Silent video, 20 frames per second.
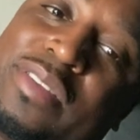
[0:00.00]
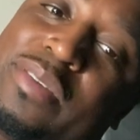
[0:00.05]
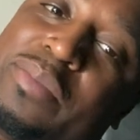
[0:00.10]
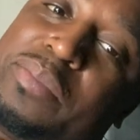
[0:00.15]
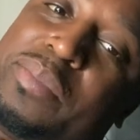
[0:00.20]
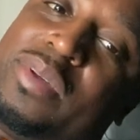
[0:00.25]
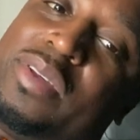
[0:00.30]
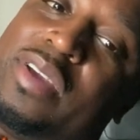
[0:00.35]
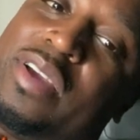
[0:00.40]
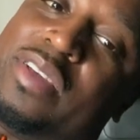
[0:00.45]
some
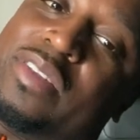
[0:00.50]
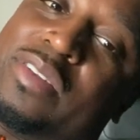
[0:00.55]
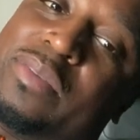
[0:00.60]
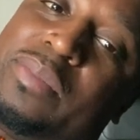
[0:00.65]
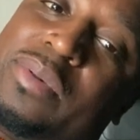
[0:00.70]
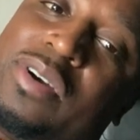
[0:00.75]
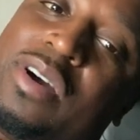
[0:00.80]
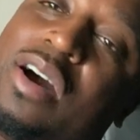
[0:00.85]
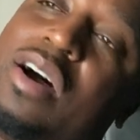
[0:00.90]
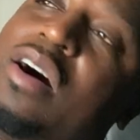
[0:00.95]
BS, I'm
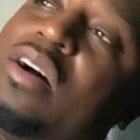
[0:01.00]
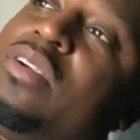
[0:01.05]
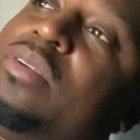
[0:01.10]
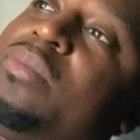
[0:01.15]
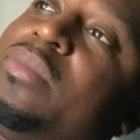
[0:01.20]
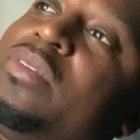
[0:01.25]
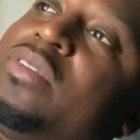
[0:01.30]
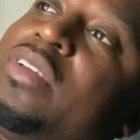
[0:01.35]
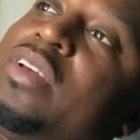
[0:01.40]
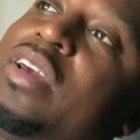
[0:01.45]
going to call
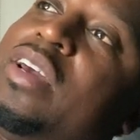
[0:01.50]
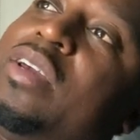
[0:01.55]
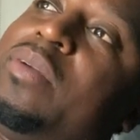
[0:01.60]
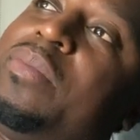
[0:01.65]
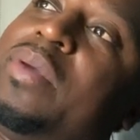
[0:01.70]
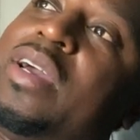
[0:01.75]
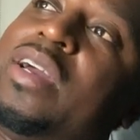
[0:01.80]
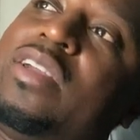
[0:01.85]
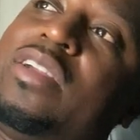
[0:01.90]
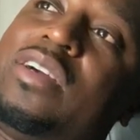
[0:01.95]
him and say, hey,
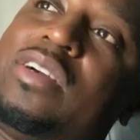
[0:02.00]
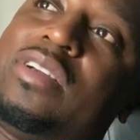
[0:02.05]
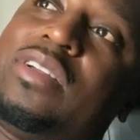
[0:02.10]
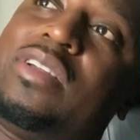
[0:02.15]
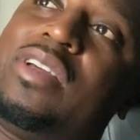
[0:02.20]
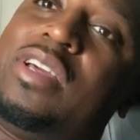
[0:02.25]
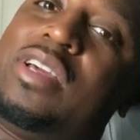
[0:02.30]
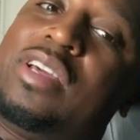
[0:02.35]
man, look,